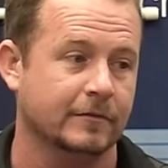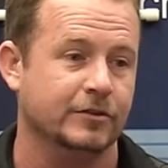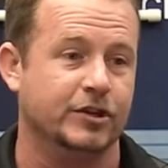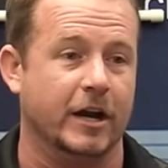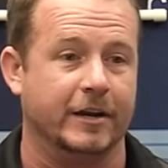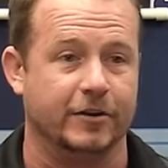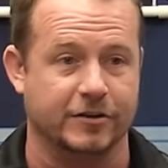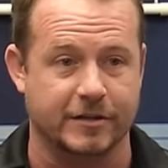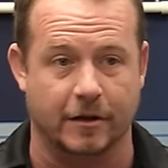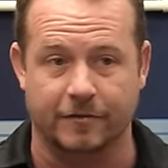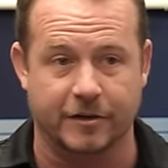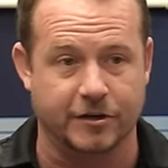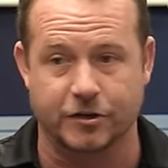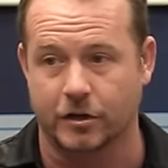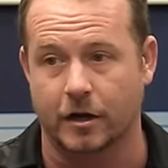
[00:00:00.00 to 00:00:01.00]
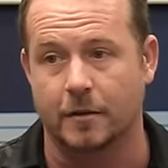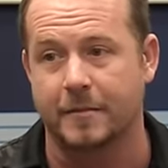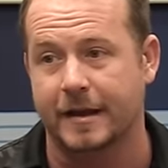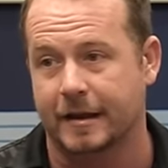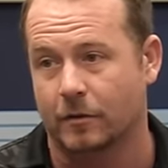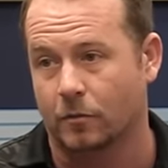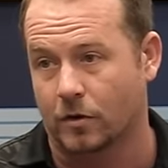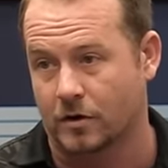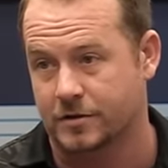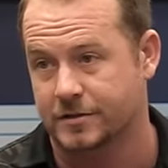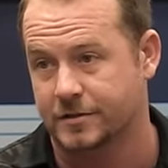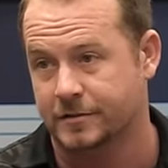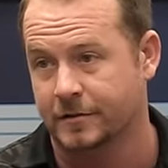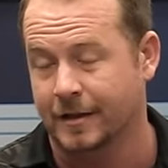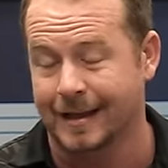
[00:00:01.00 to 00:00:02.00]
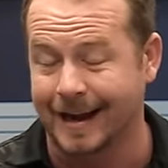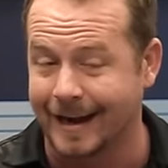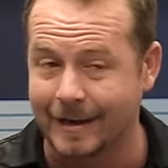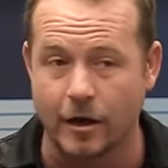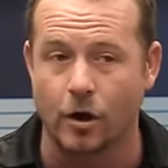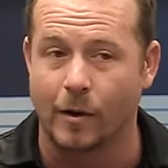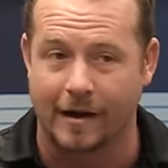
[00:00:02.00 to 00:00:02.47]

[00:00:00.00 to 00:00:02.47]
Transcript: check yourself, because you're going to make it worse. And I know